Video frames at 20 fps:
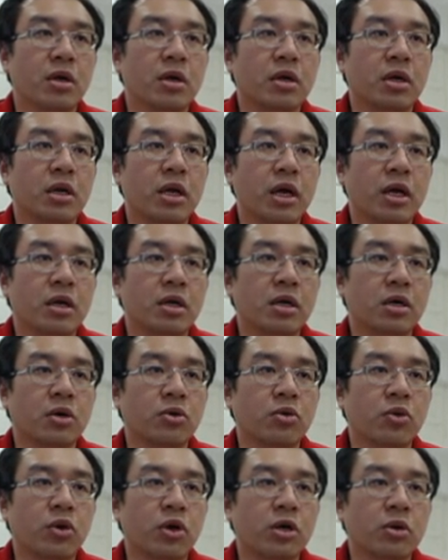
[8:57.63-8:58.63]
then the
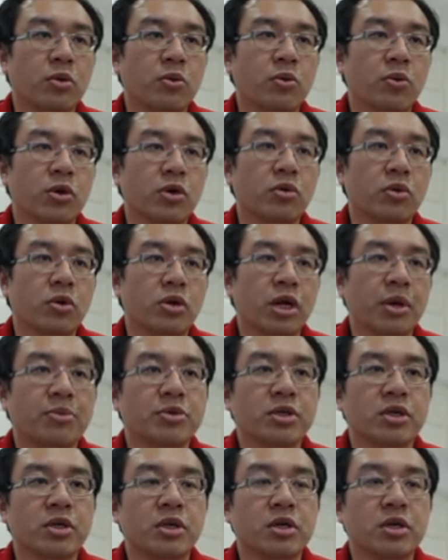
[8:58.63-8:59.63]
queen will
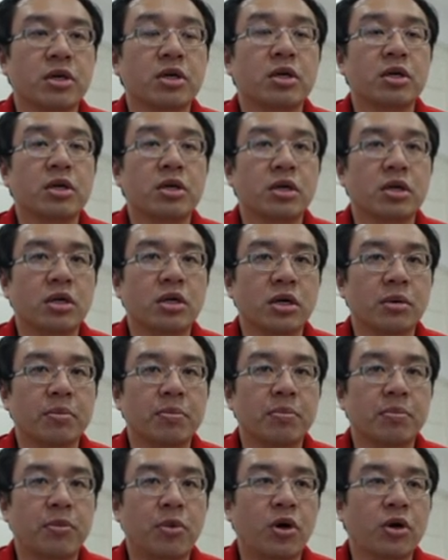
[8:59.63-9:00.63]
capture the
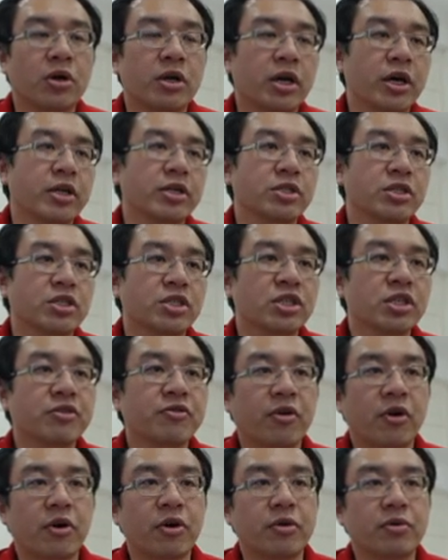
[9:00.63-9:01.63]
pawn at
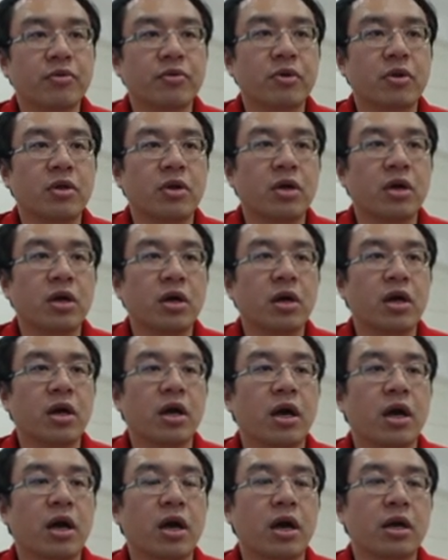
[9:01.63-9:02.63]
g4,
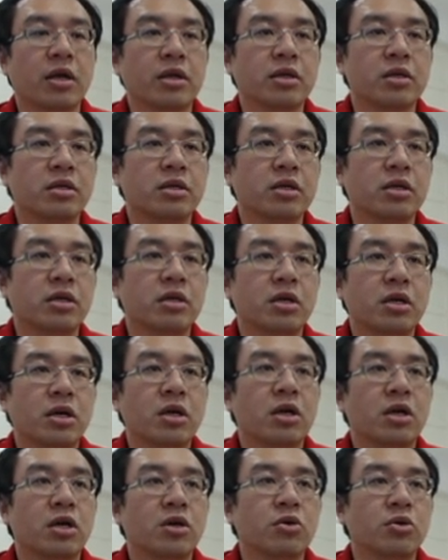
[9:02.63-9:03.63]
and here
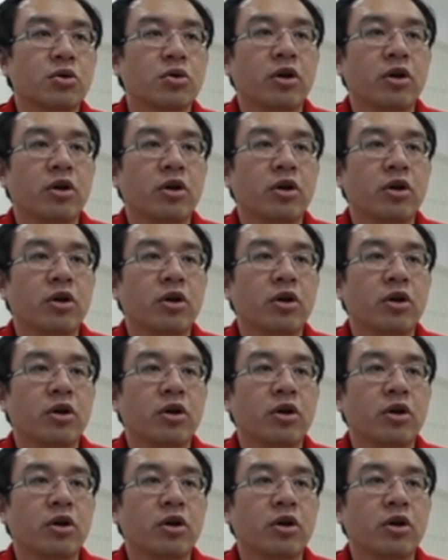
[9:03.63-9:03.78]
you